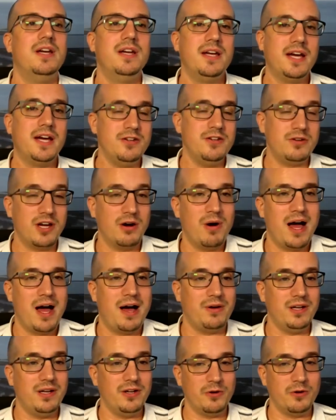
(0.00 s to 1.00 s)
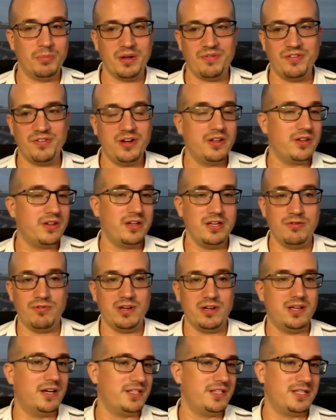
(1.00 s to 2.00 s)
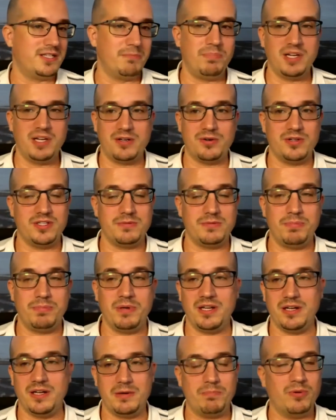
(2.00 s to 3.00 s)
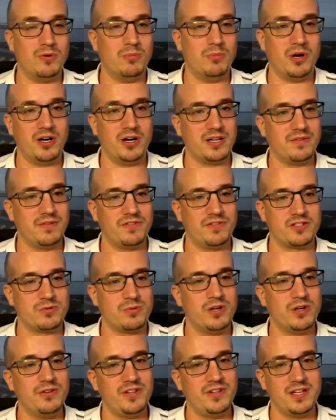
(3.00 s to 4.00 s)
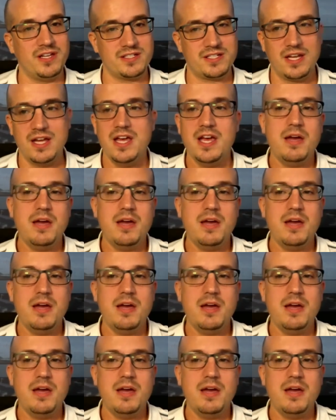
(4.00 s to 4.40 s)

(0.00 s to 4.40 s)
and you go out a little bit further, you realize that Bitcoin's been in a bull market for 12 years,